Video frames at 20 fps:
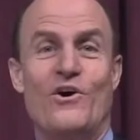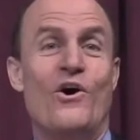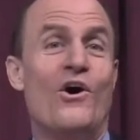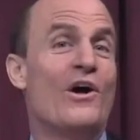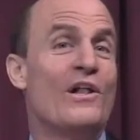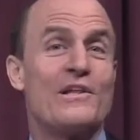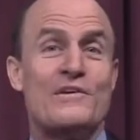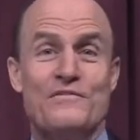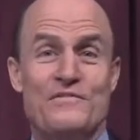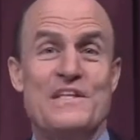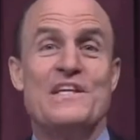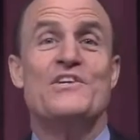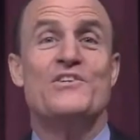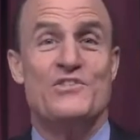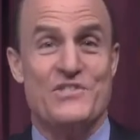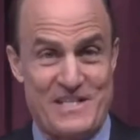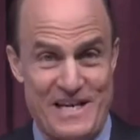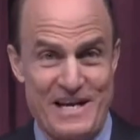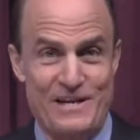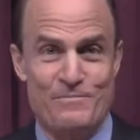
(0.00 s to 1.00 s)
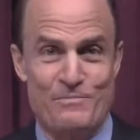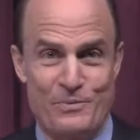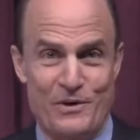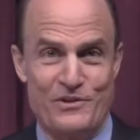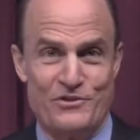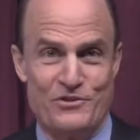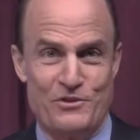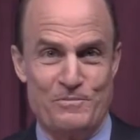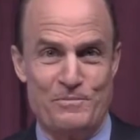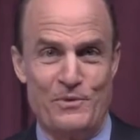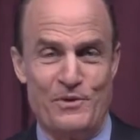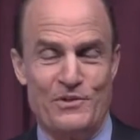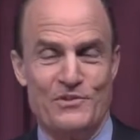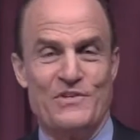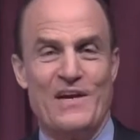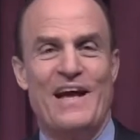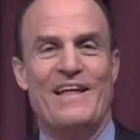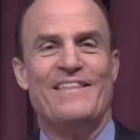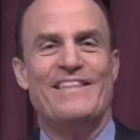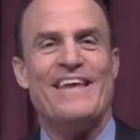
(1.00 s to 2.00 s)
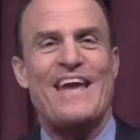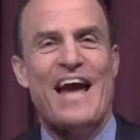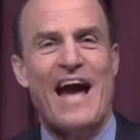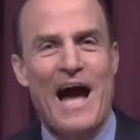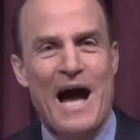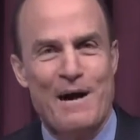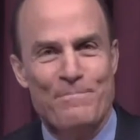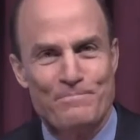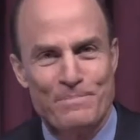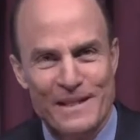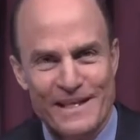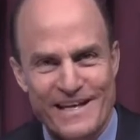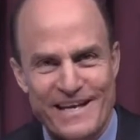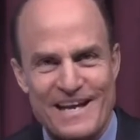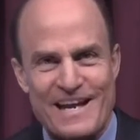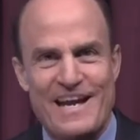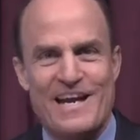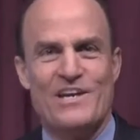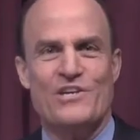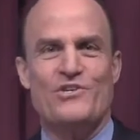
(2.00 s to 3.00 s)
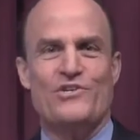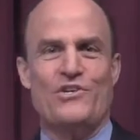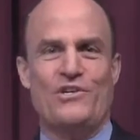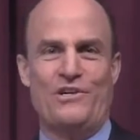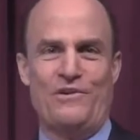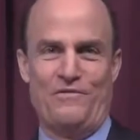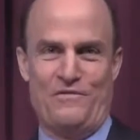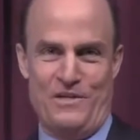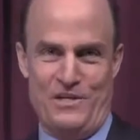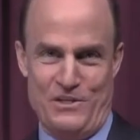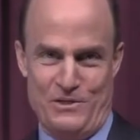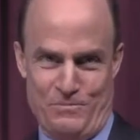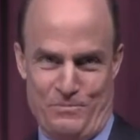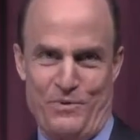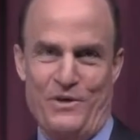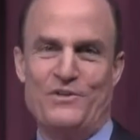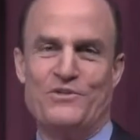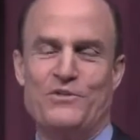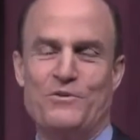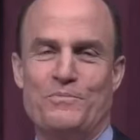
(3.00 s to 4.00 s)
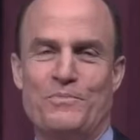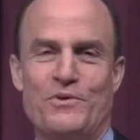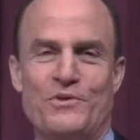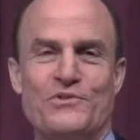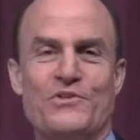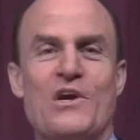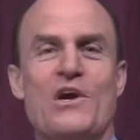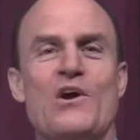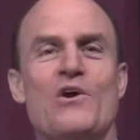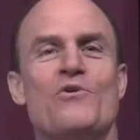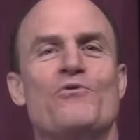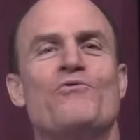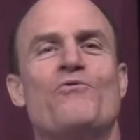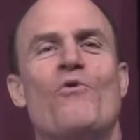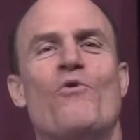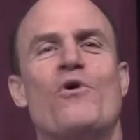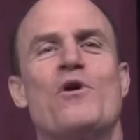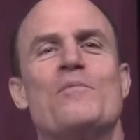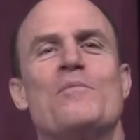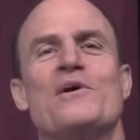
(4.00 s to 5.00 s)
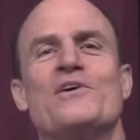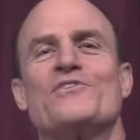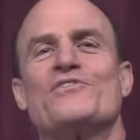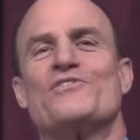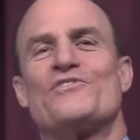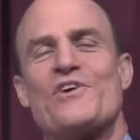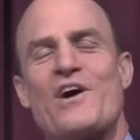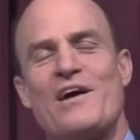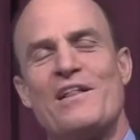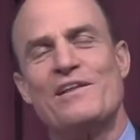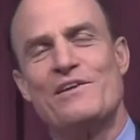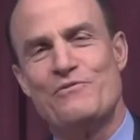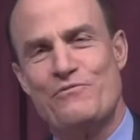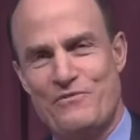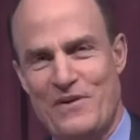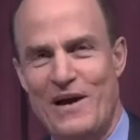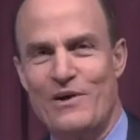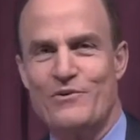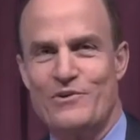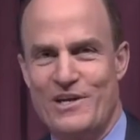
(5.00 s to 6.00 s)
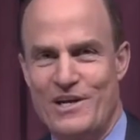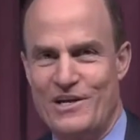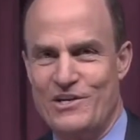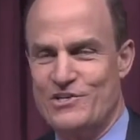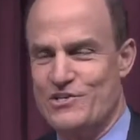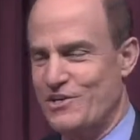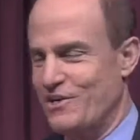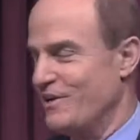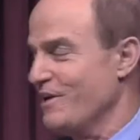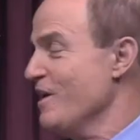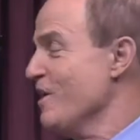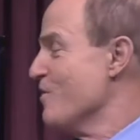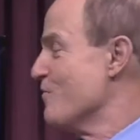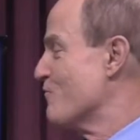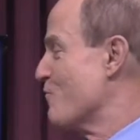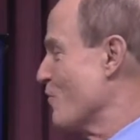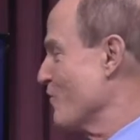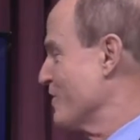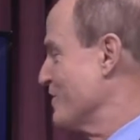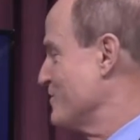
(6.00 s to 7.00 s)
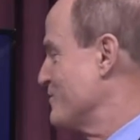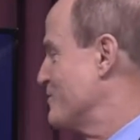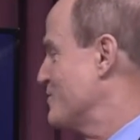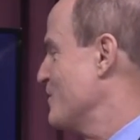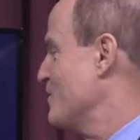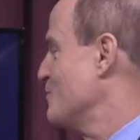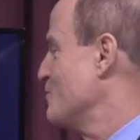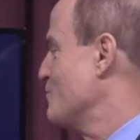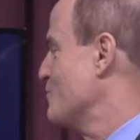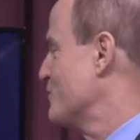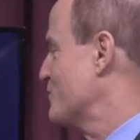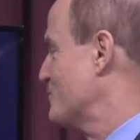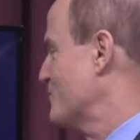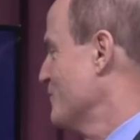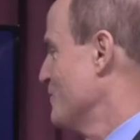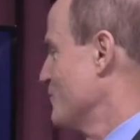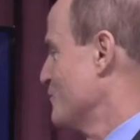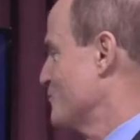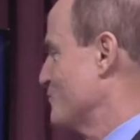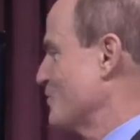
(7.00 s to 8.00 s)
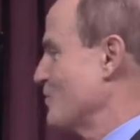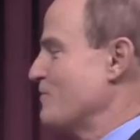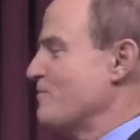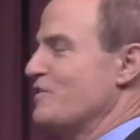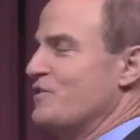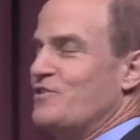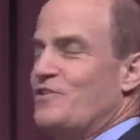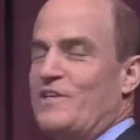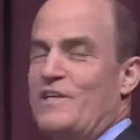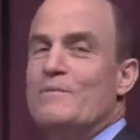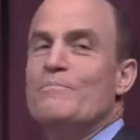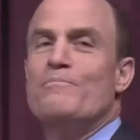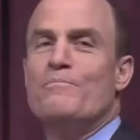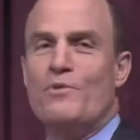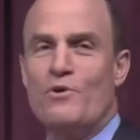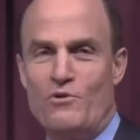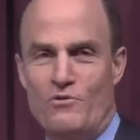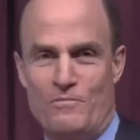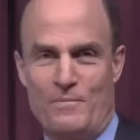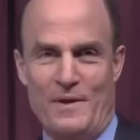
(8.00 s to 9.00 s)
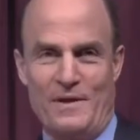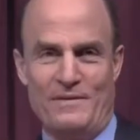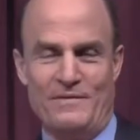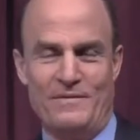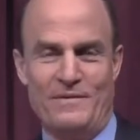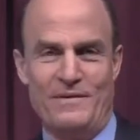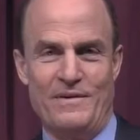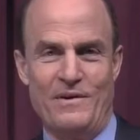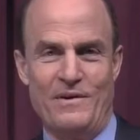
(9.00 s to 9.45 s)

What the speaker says: All of these 10 principles and the application of these principles form a solid foundation for continuous service improvement.